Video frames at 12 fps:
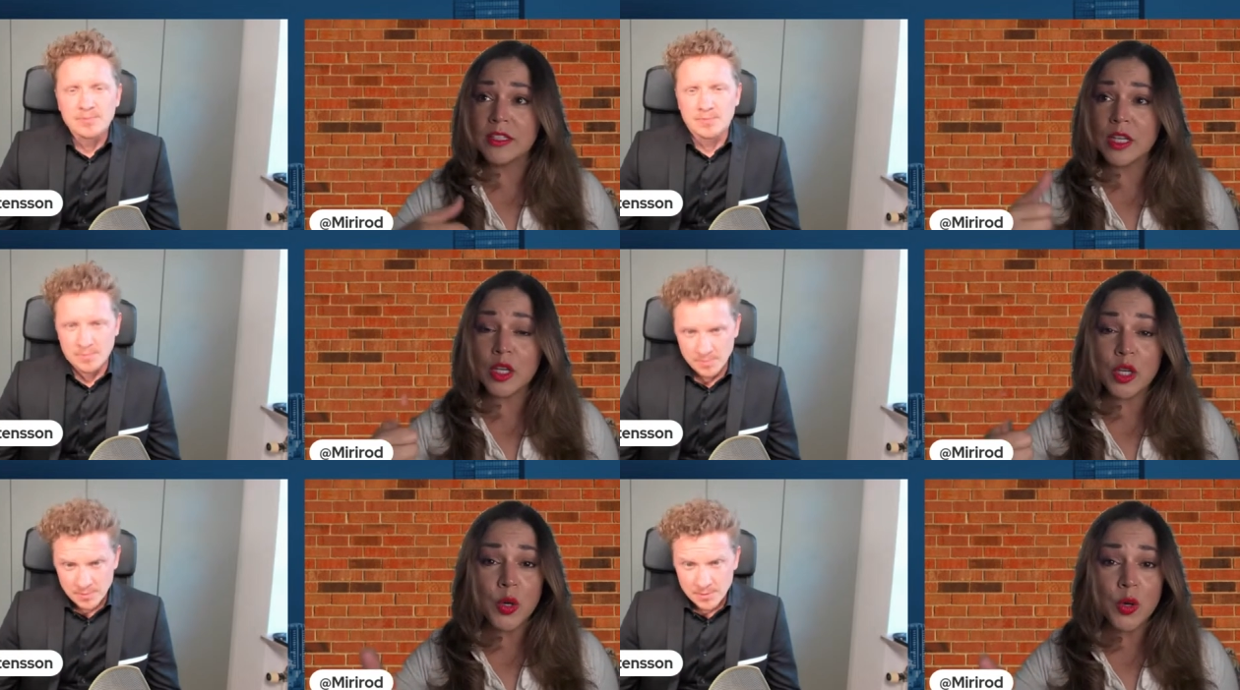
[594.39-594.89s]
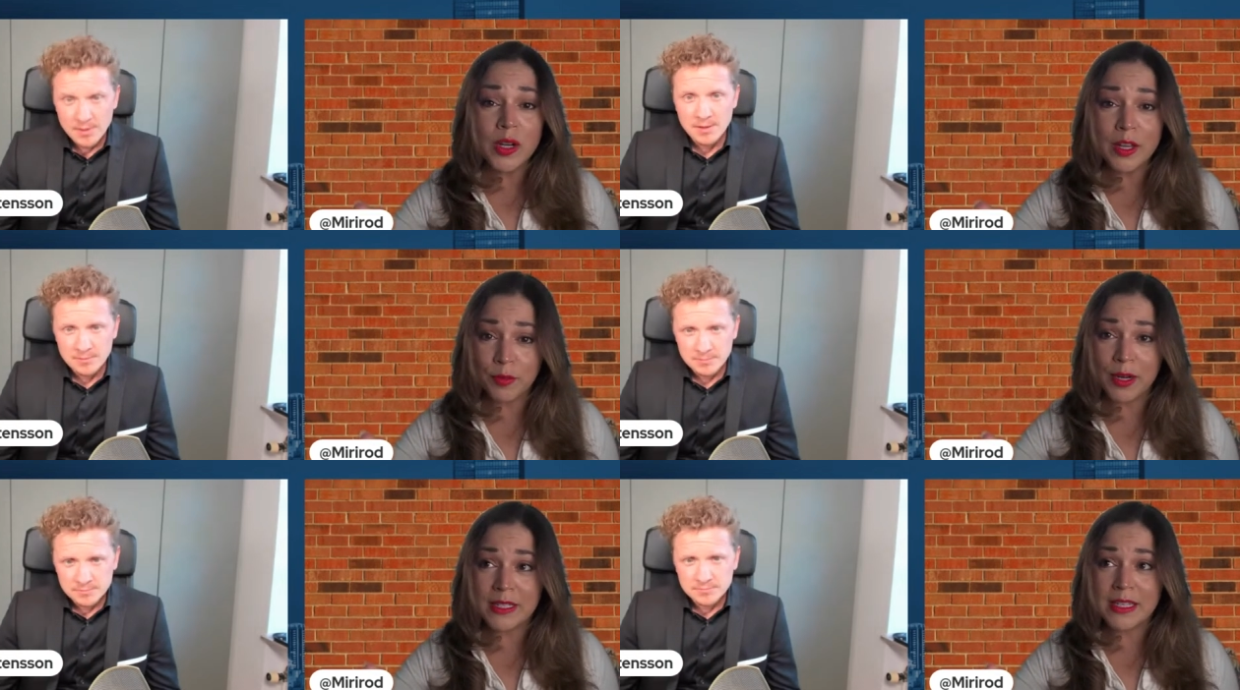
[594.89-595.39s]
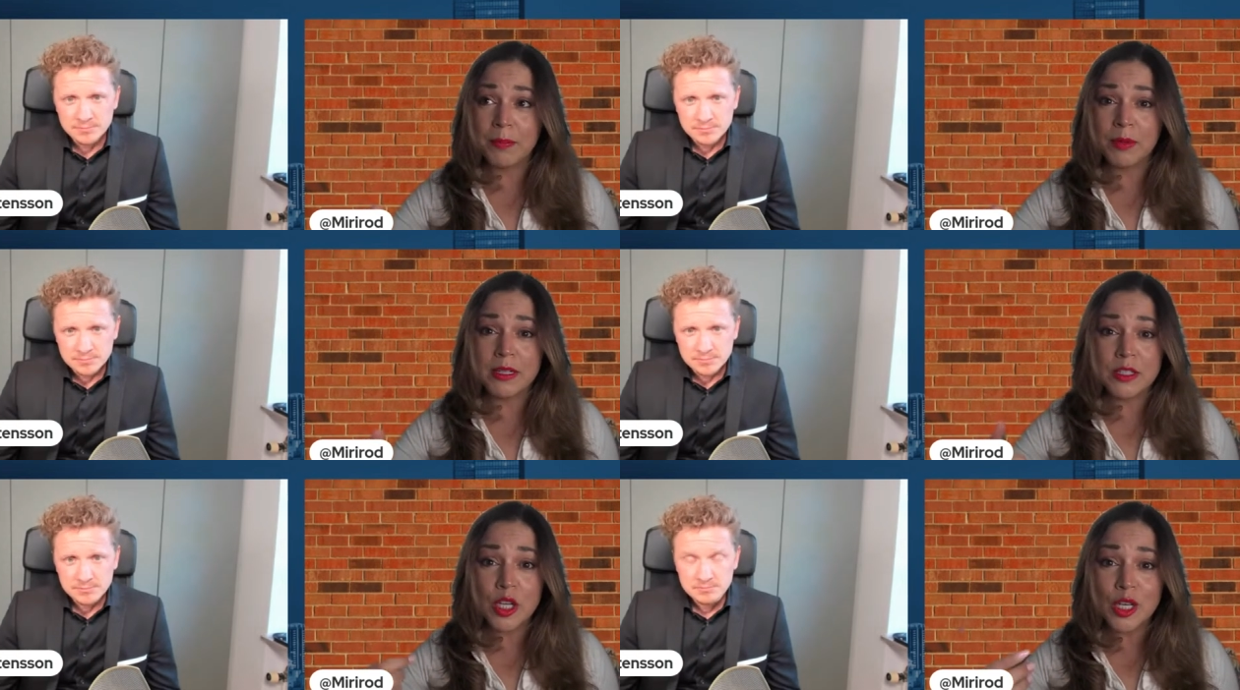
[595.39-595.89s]
Speaker 1: Security, for
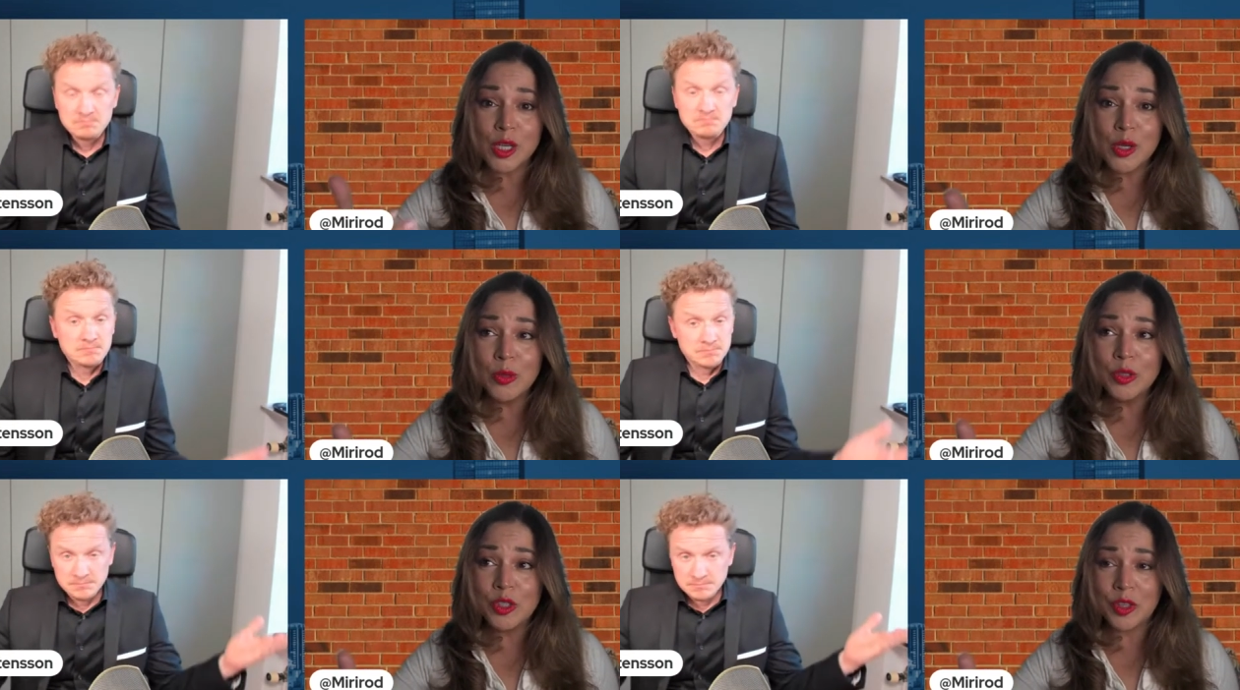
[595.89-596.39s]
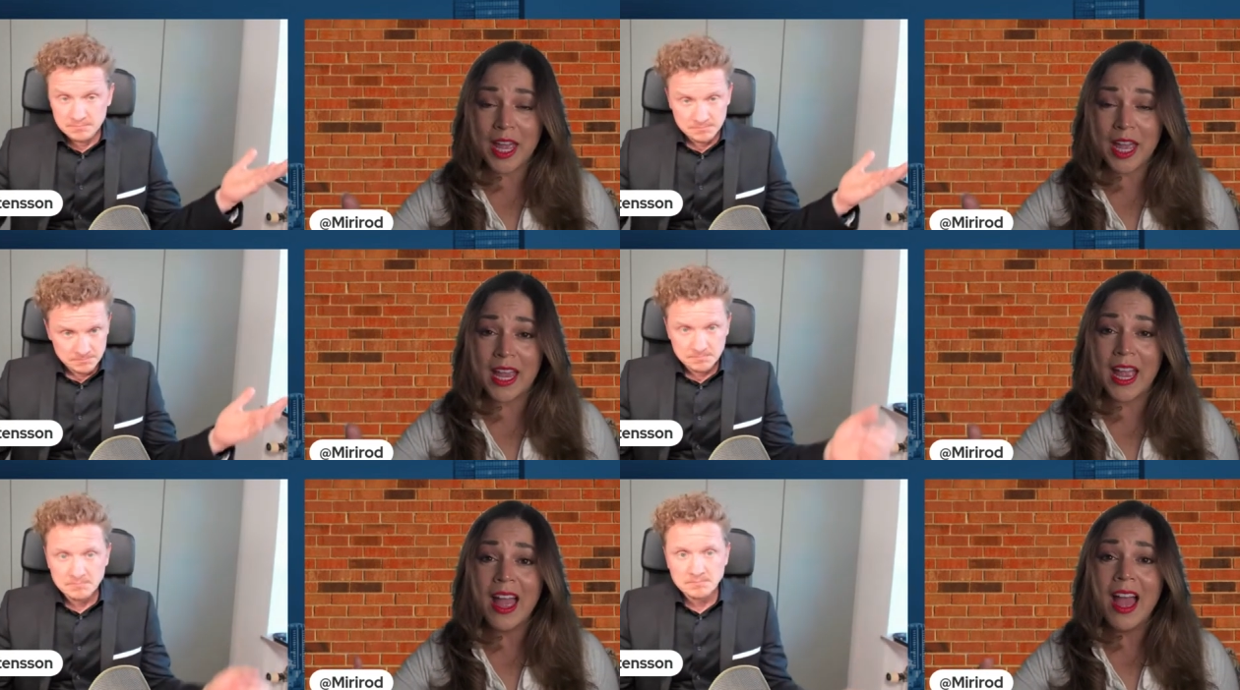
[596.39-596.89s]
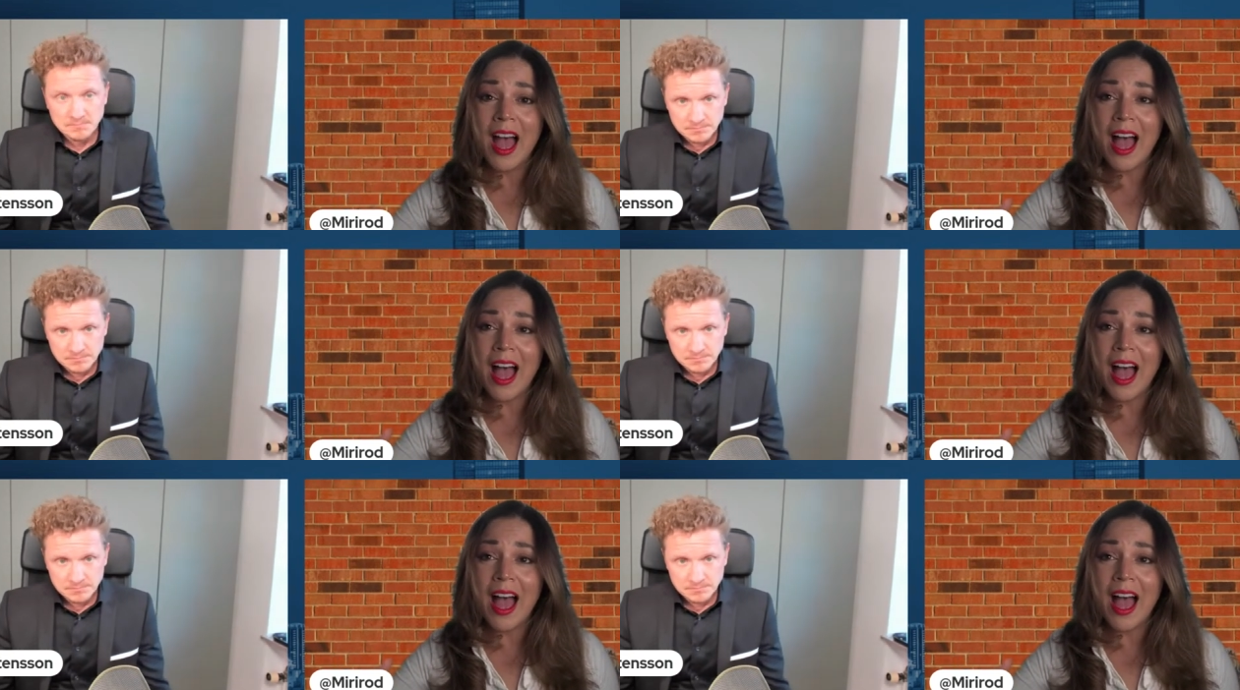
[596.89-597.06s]
example, is a huge thing.